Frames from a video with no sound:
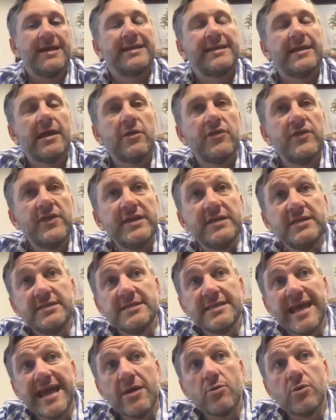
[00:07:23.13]
Now, this
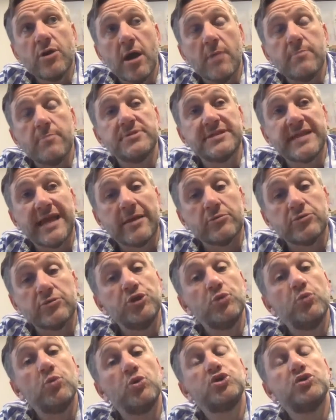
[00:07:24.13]
now comes down to,
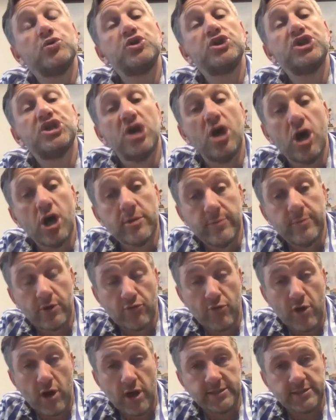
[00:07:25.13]
what's your time
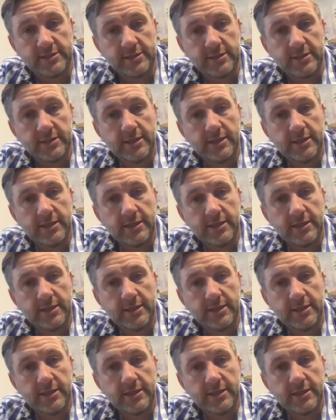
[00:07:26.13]
horizon?